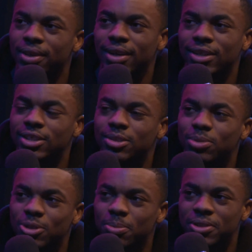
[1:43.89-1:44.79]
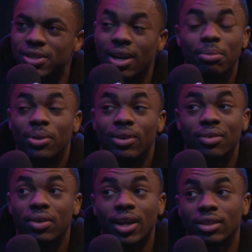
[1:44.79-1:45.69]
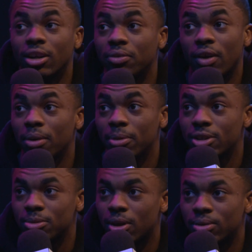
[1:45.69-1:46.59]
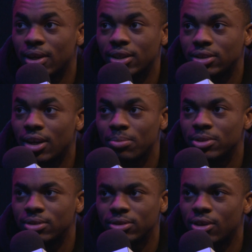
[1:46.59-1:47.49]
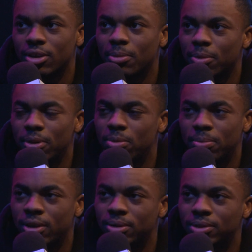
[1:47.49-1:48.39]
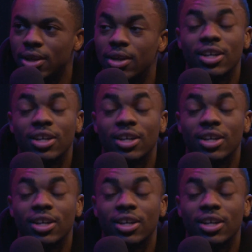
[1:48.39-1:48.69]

And I see some stupid shit, I'm gonna be on there for like 35 minutes, bro. Nonstop, just talking about people's moms.